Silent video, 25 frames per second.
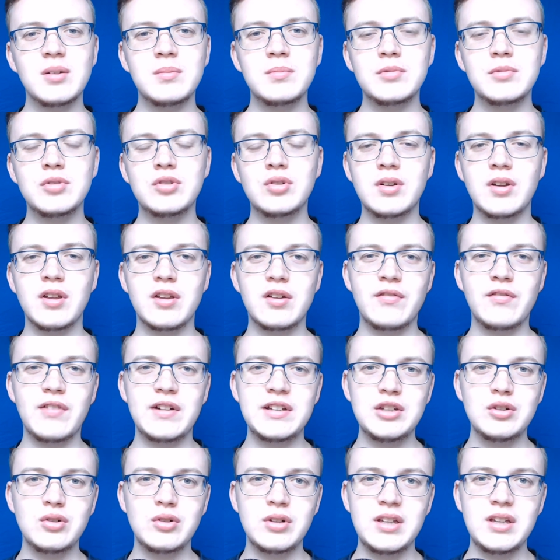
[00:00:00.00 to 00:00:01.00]
to another
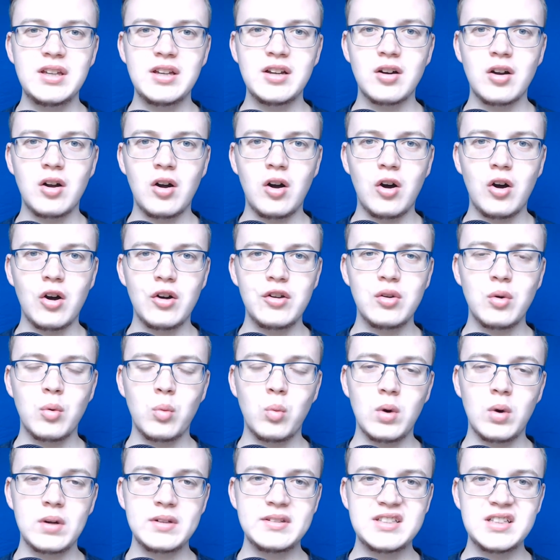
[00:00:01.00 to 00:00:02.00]
video here on
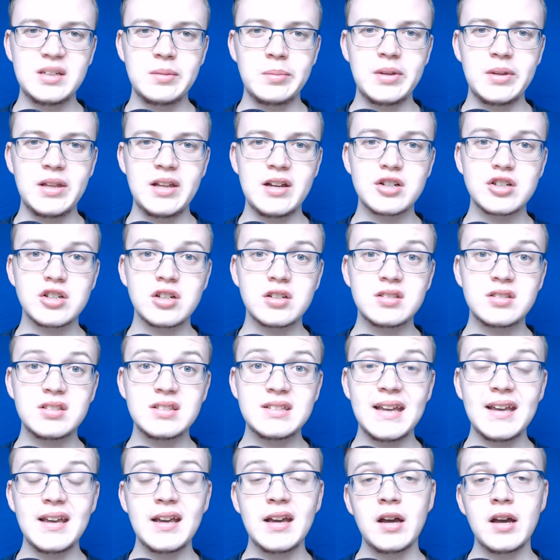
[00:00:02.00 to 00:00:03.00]
One Team Inertia.
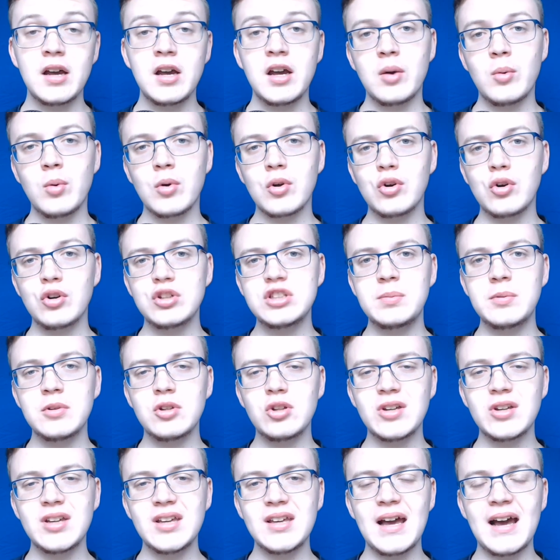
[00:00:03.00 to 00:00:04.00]
Today we're going to be
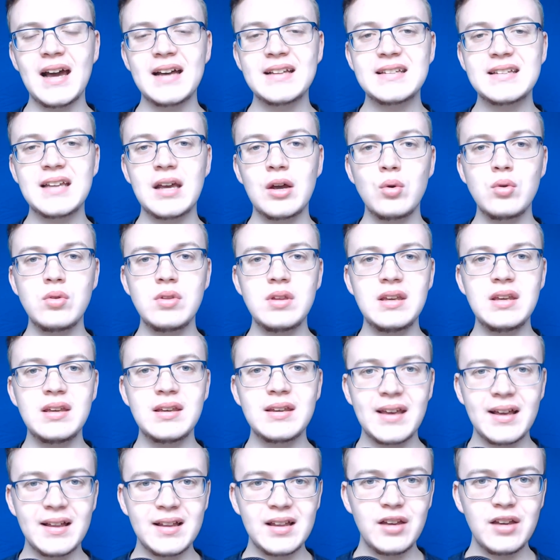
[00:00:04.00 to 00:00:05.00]
looking at how the
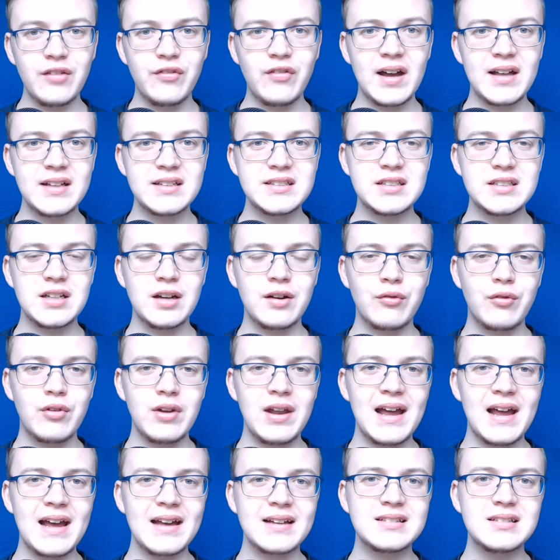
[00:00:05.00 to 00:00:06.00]
Killie fans have
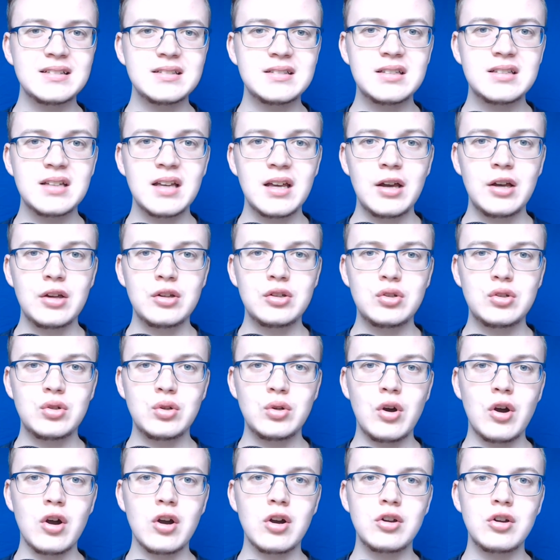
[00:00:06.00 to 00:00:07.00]
reacted to
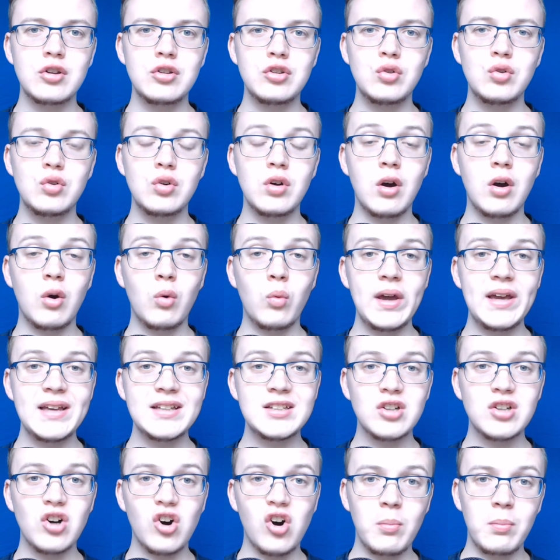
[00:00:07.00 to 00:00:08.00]
our new away
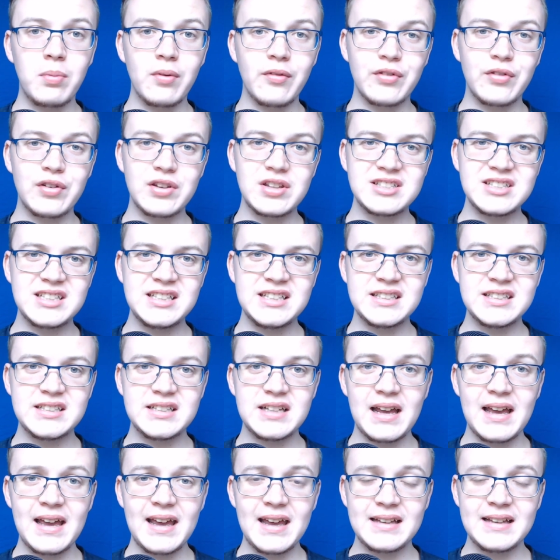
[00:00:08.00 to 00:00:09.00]
top for the season
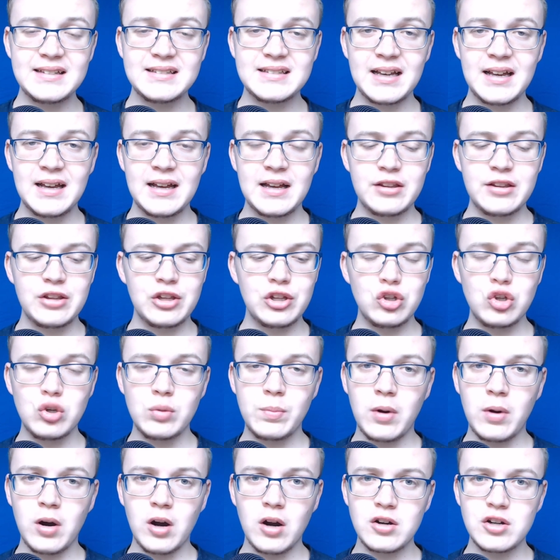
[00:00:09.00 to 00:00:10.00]
ahead, the new
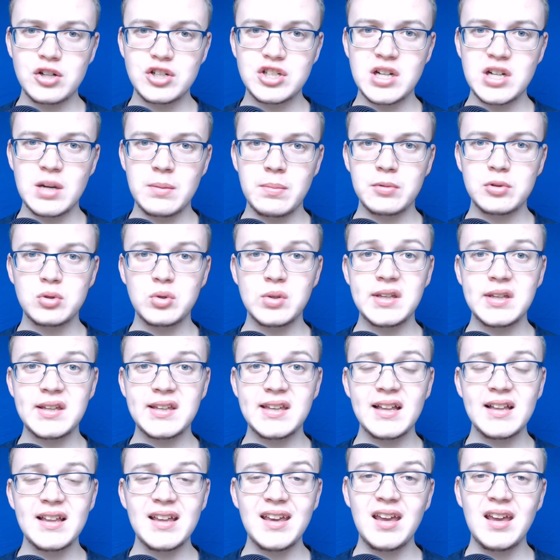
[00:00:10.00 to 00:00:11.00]
partnership between
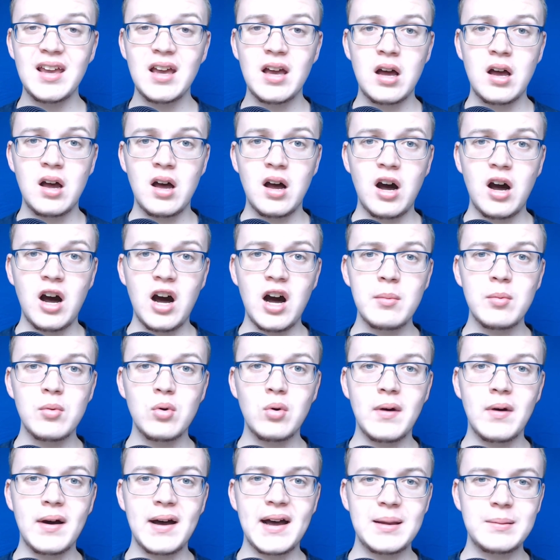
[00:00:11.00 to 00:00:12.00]
Killie,
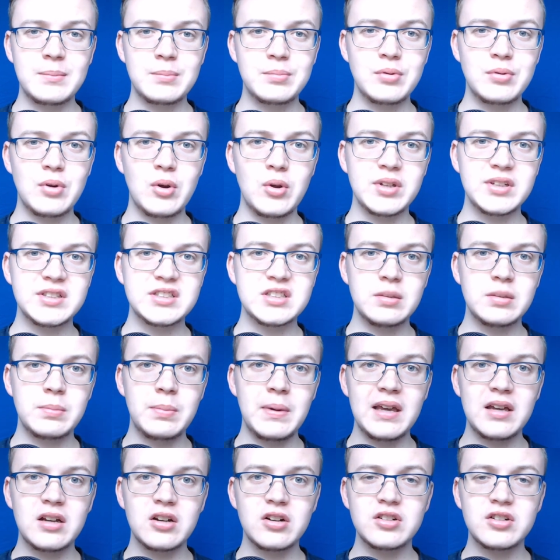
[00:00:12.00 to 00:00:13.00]
Hummel and Brownings the
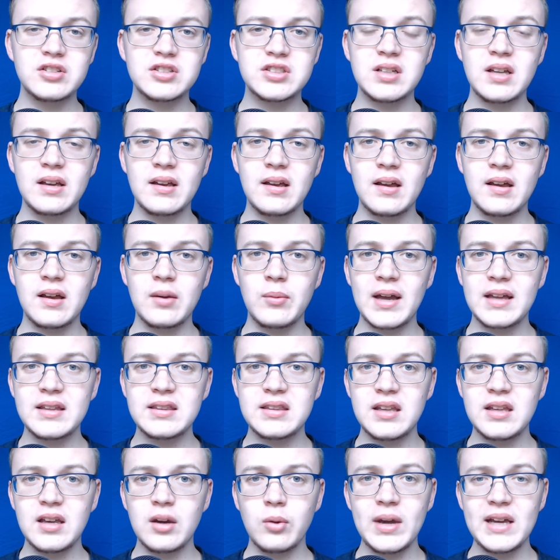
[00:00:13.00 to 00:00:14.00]
Bakers. We had
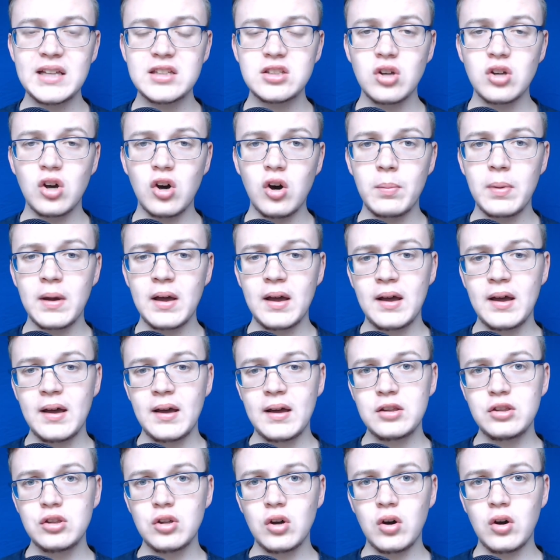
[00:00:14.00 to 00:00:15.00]
the away top
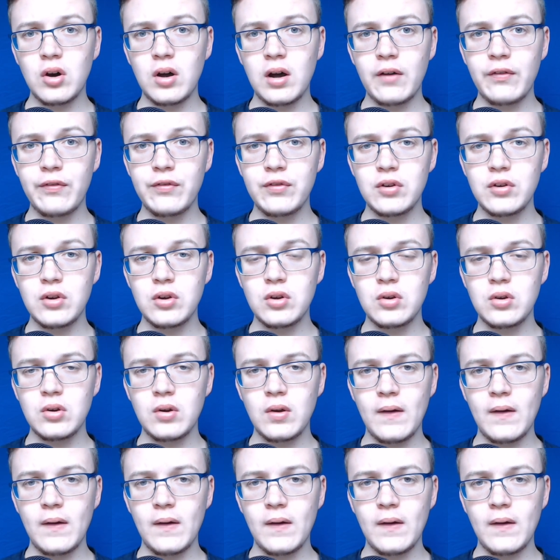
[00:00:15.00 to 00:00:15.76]
not a few